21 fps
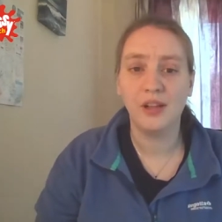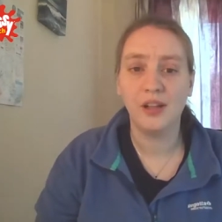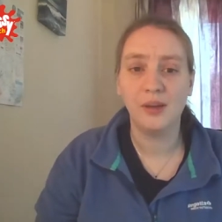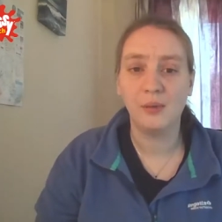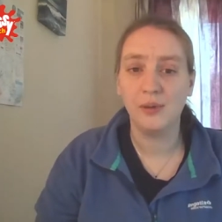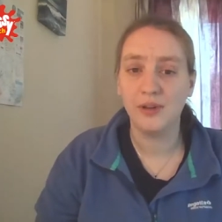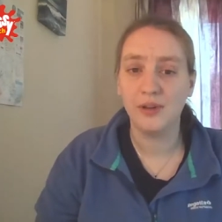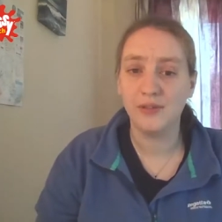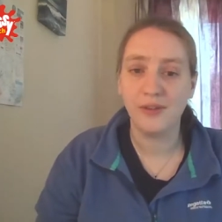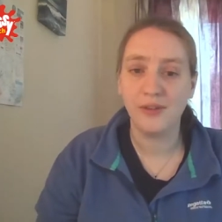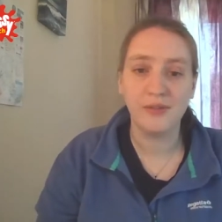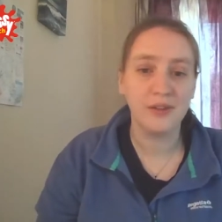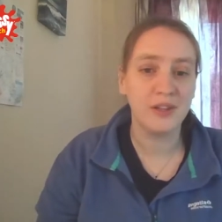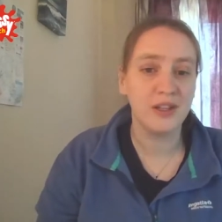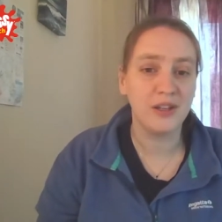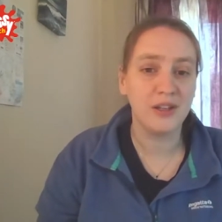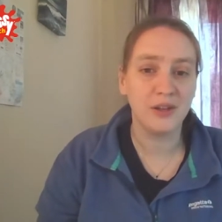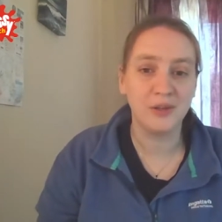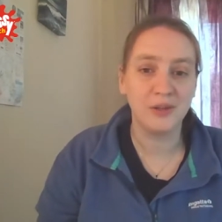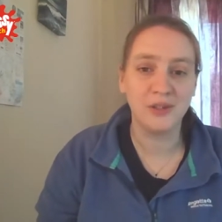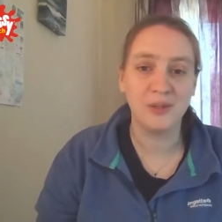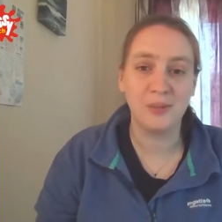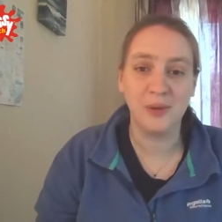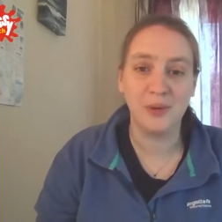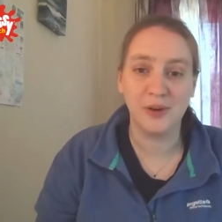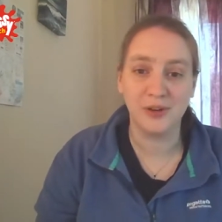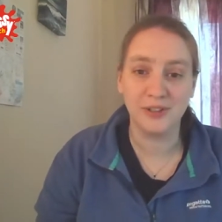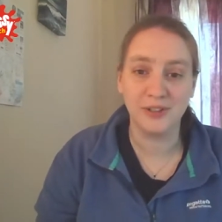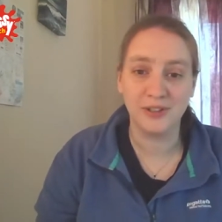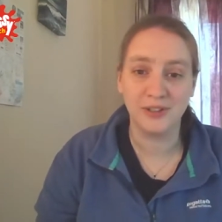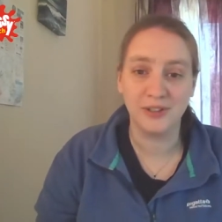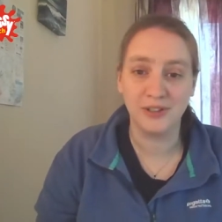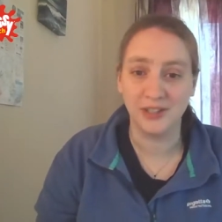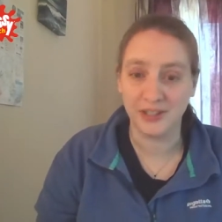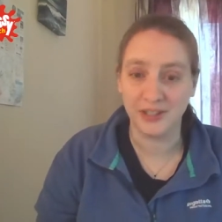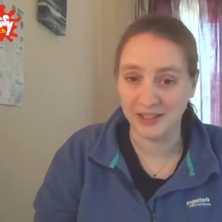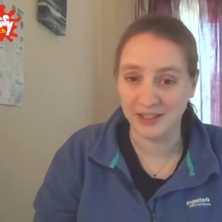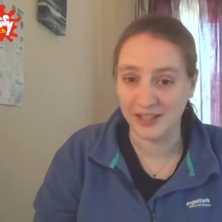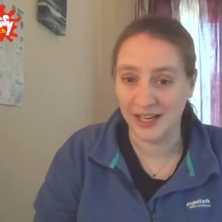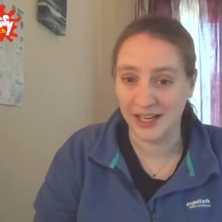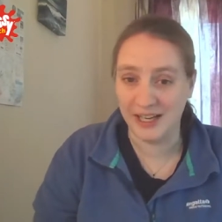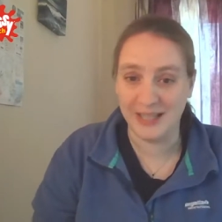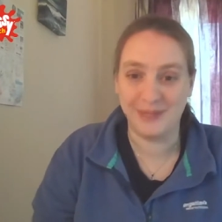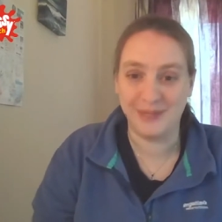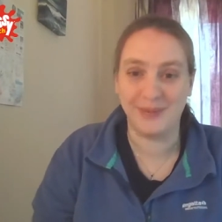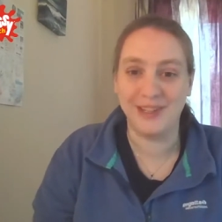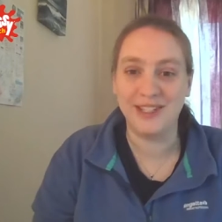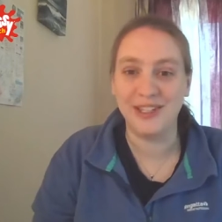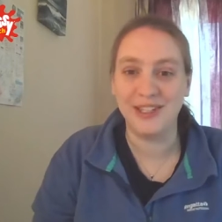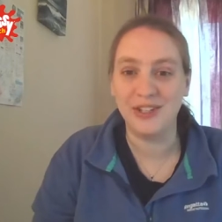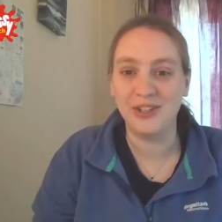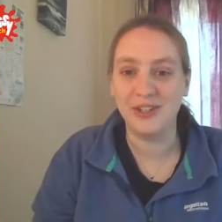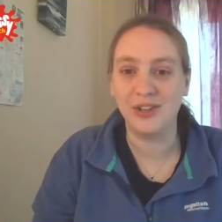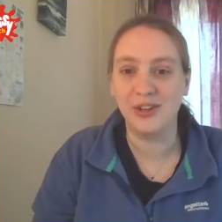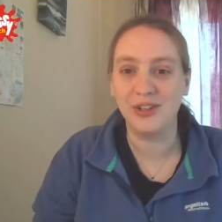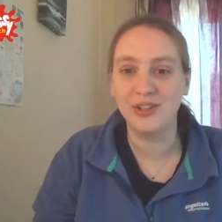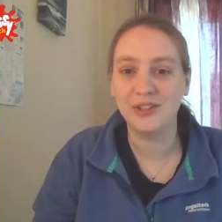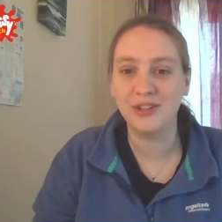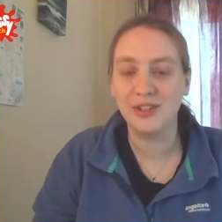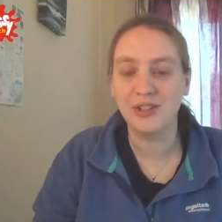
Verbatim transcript: What if everything goes to pot at today's messy church?